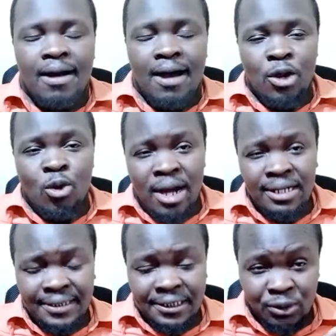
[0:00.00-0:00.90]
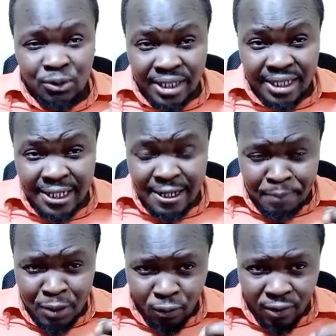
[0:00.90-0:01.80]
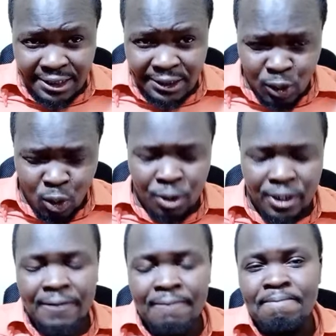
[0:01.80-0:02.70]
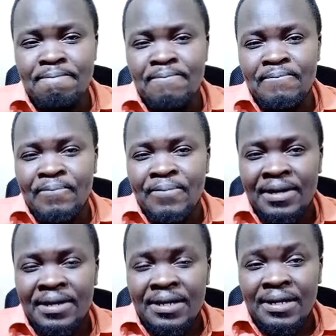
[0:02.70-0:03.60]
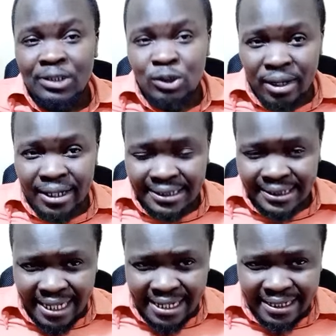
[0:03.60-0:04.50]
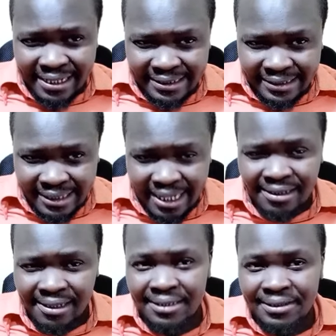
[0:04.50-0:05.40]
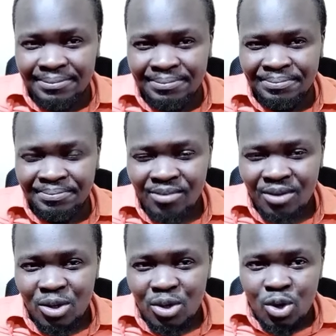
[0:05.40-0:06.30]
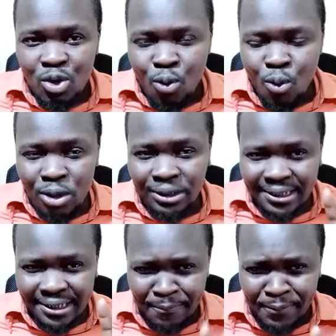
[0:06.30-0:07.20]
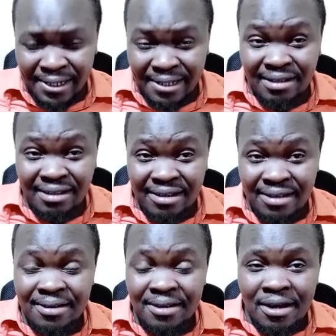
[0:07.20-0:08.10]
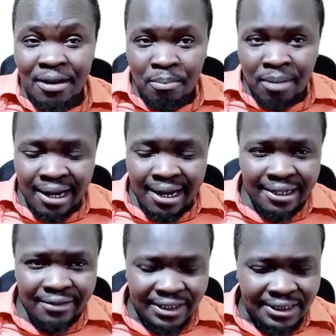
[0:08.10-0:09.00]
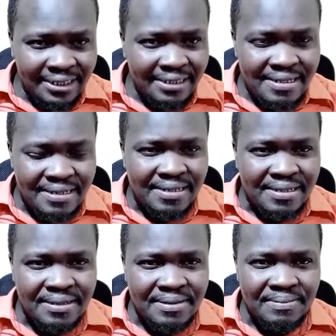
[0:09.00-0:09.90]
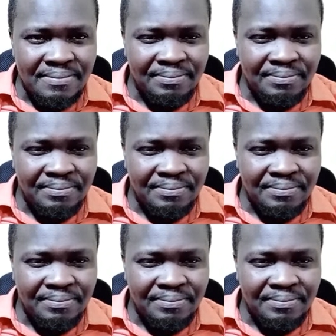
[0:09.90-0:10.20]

I want us to dig deep into that story to understand exactly what is happening behind the scenes.